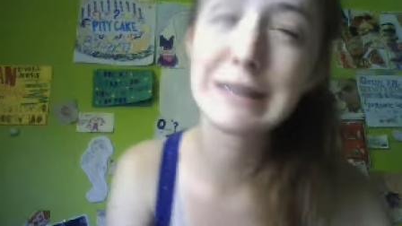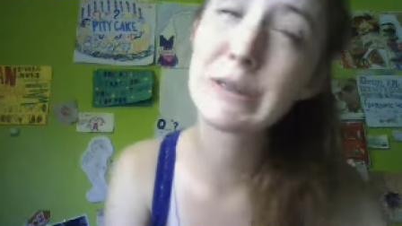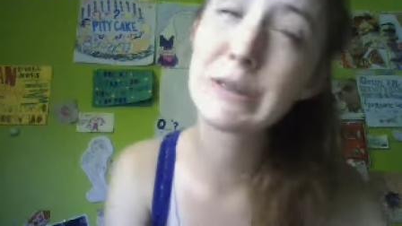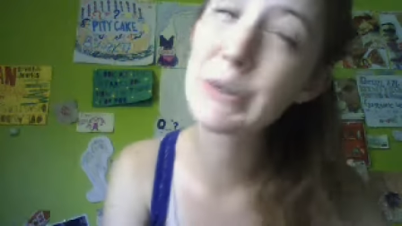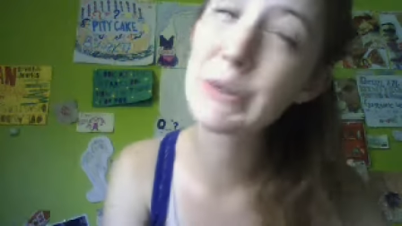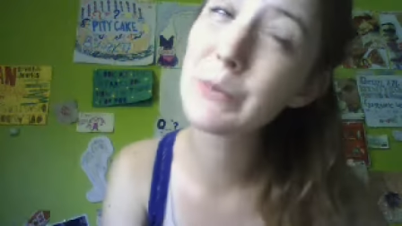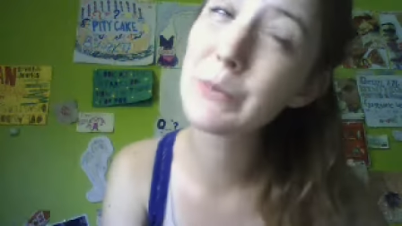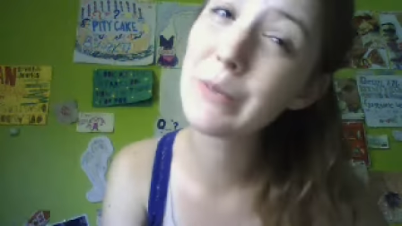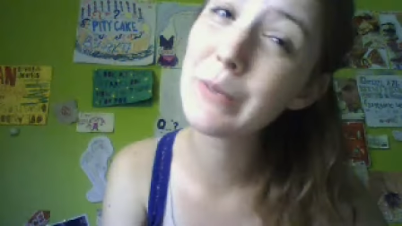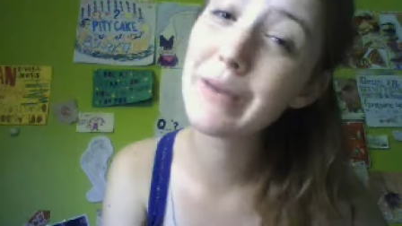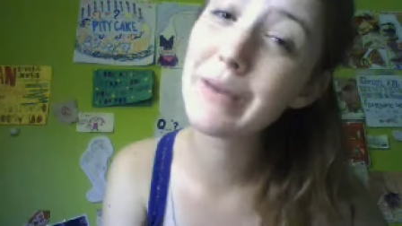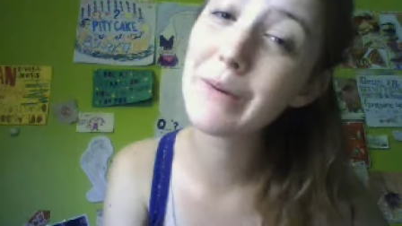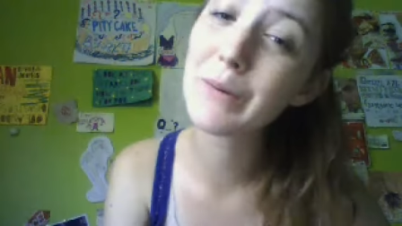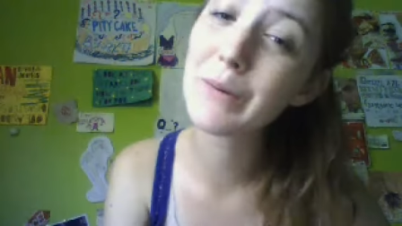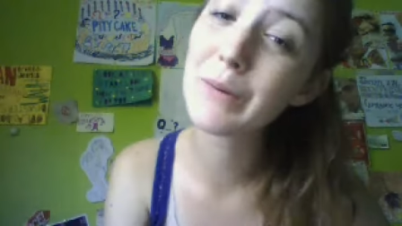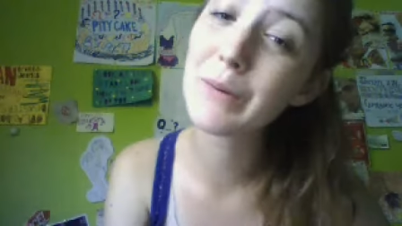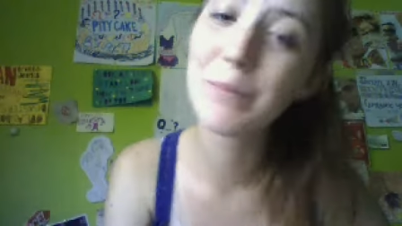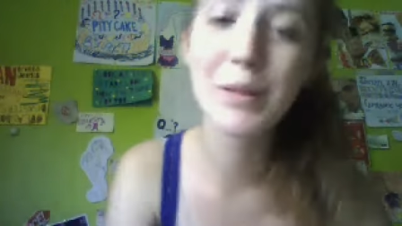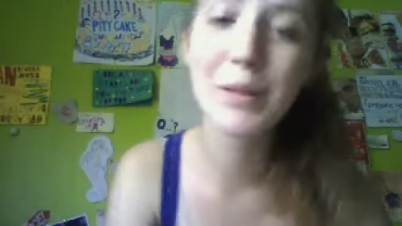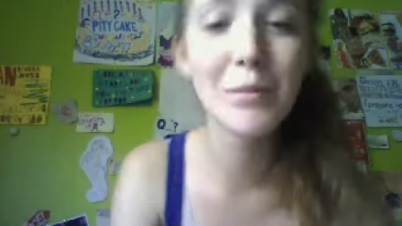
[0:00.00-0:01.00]

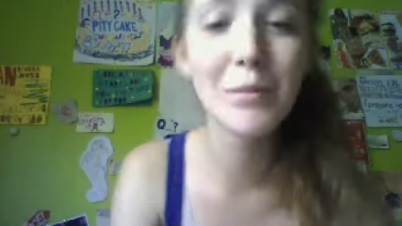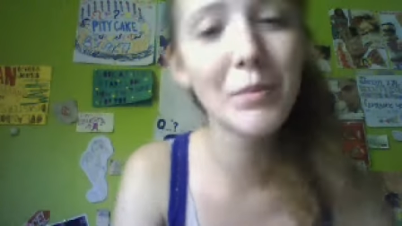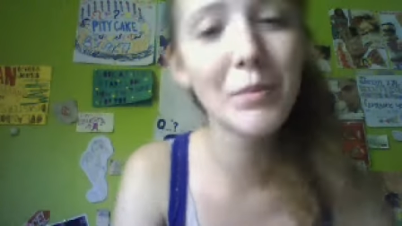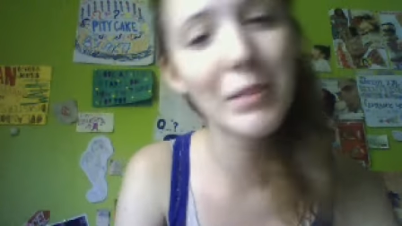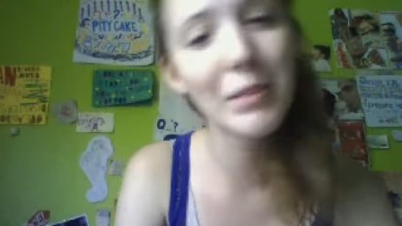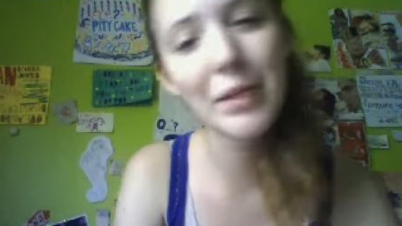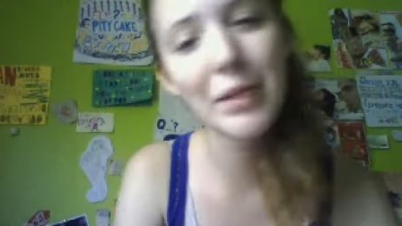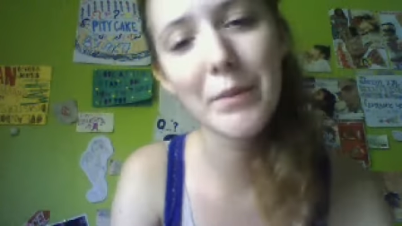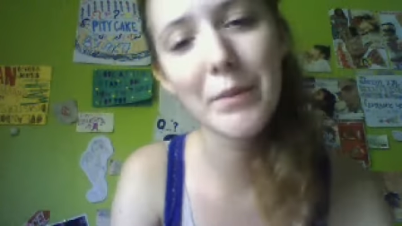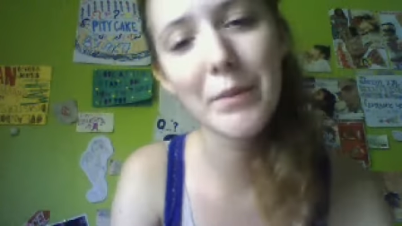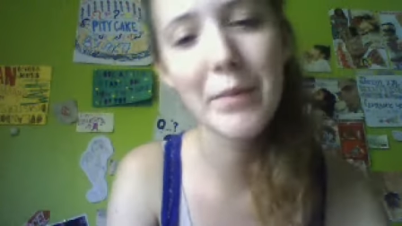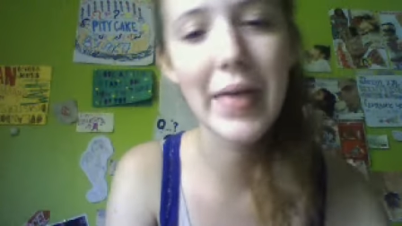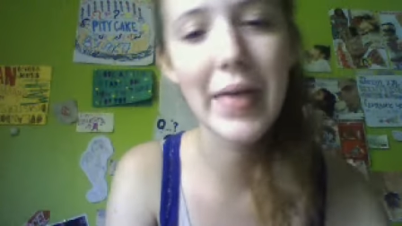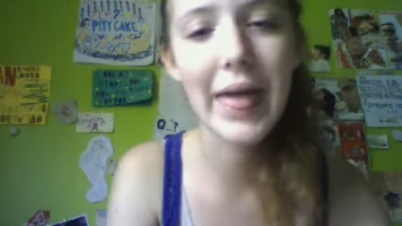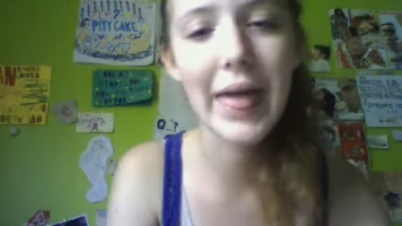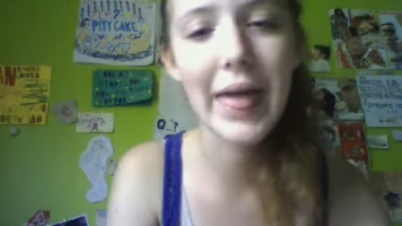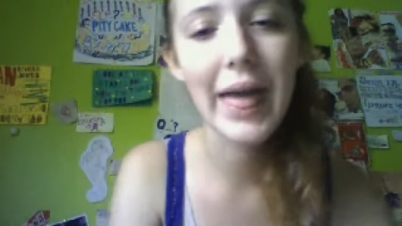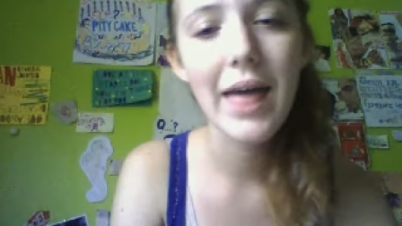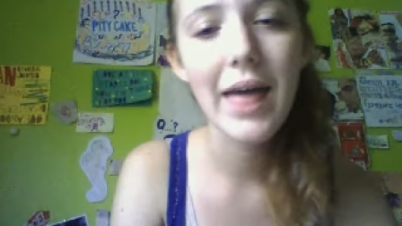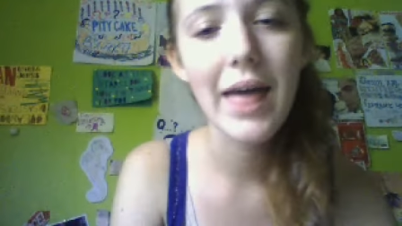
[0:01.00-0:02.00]

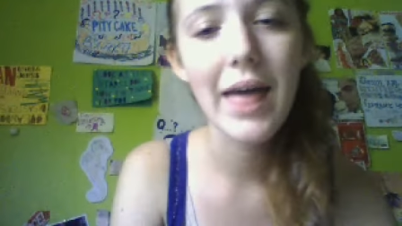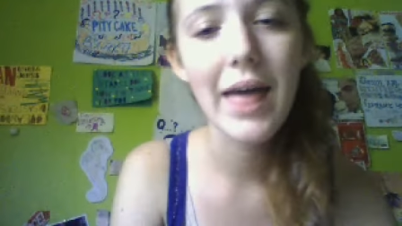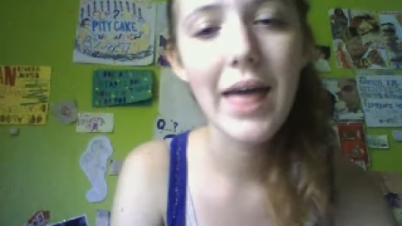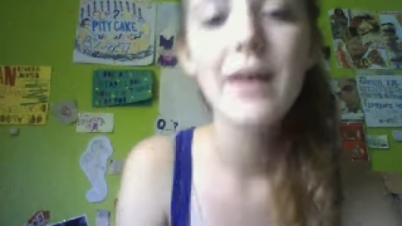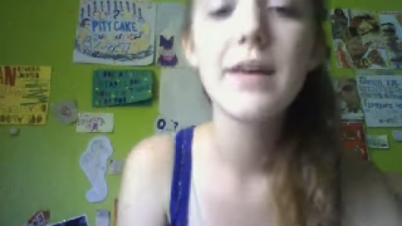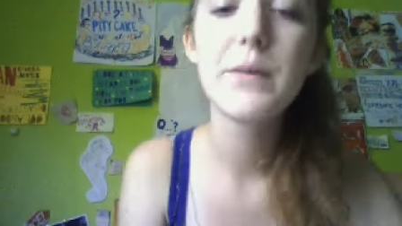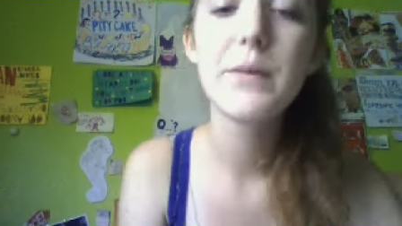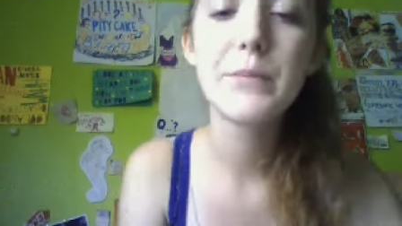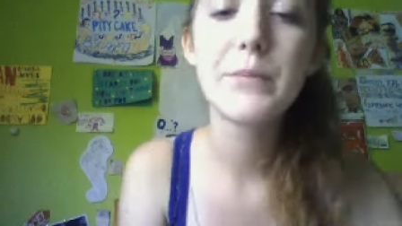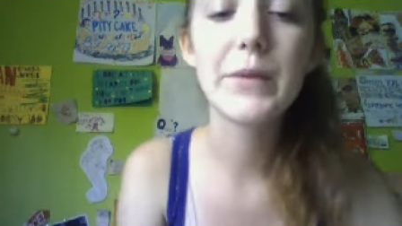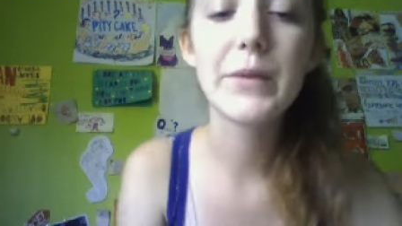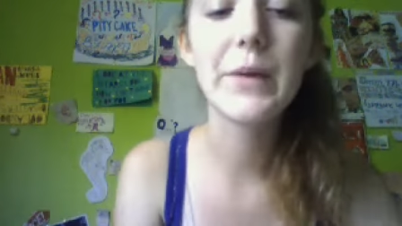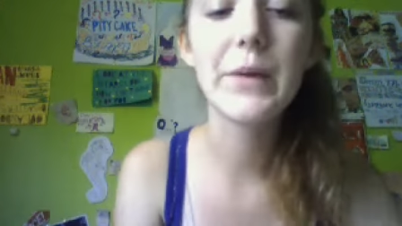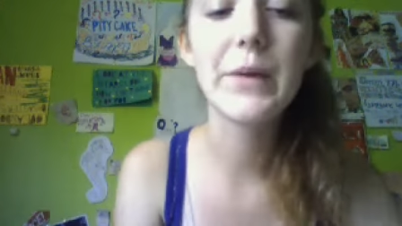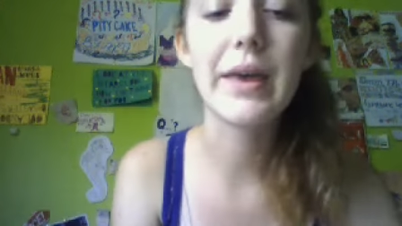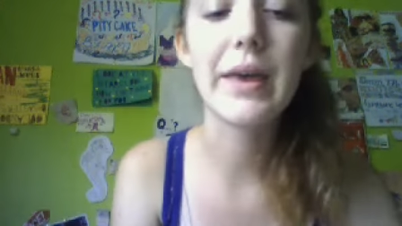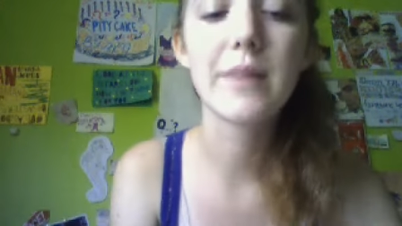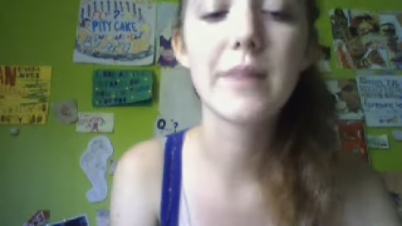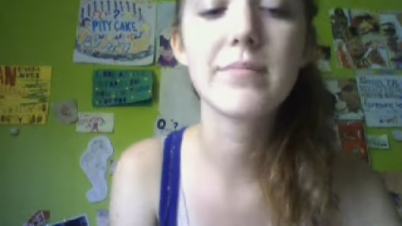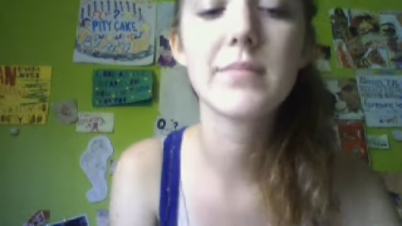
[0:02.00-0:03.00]
know.
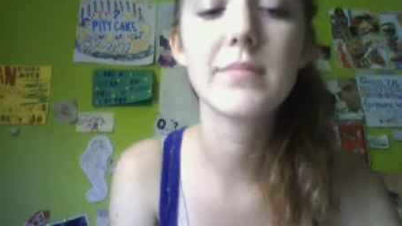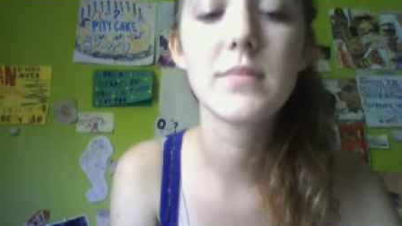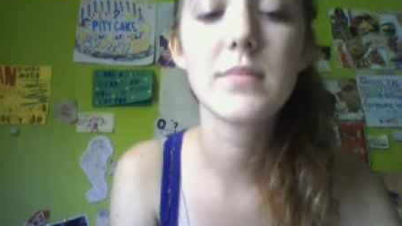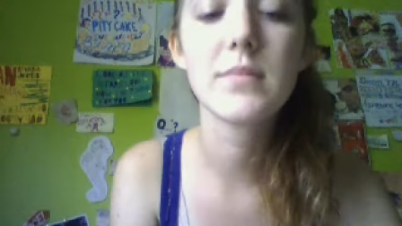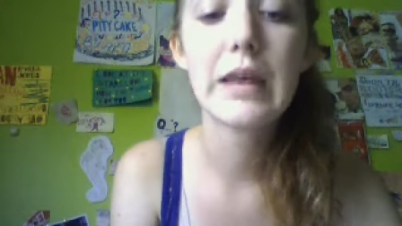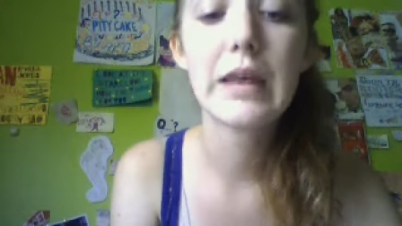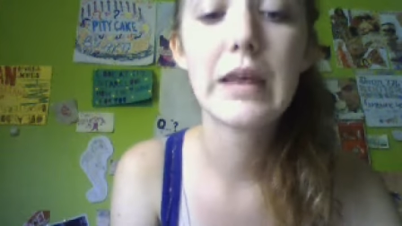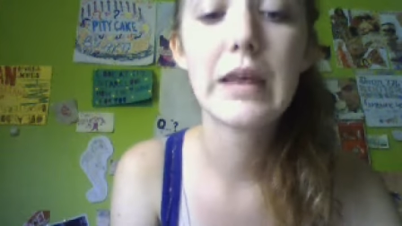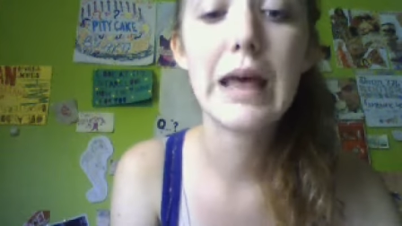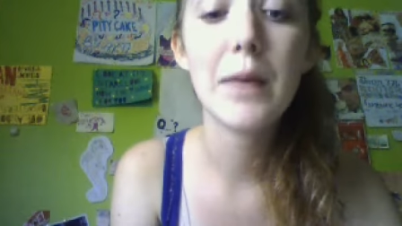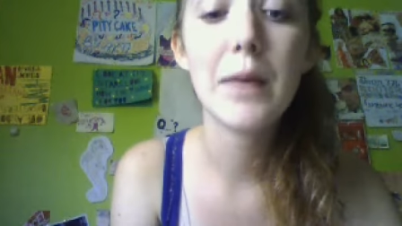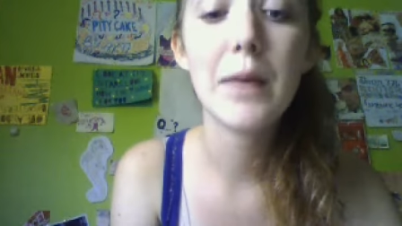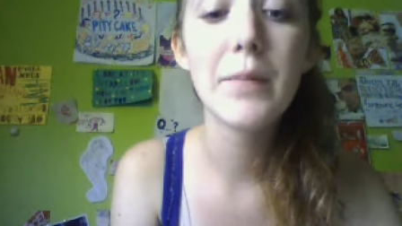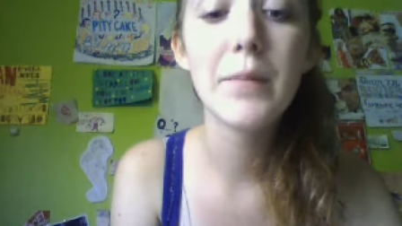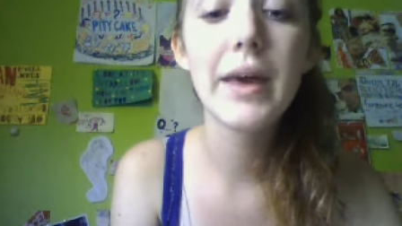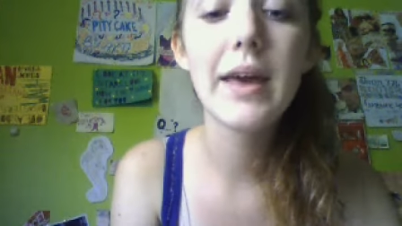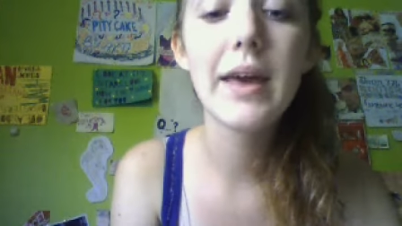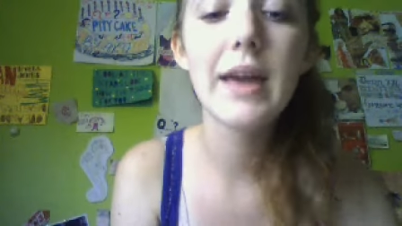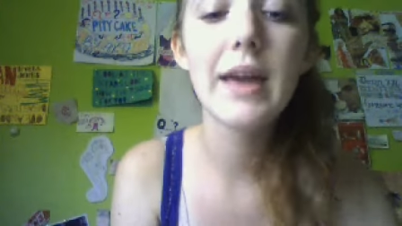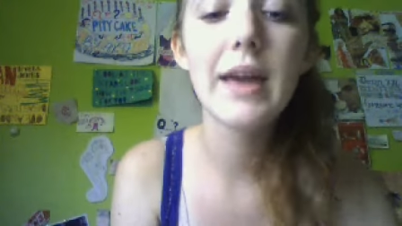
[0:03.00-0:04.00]
Okay,
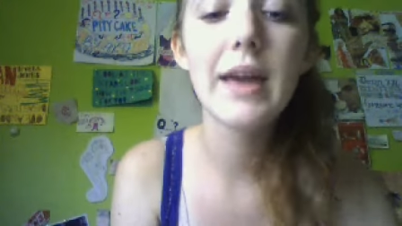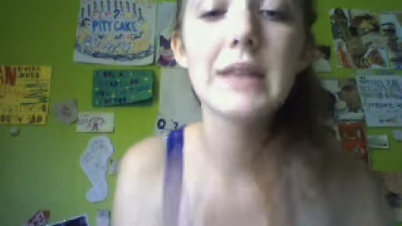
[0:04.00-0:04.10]
Bye, guys.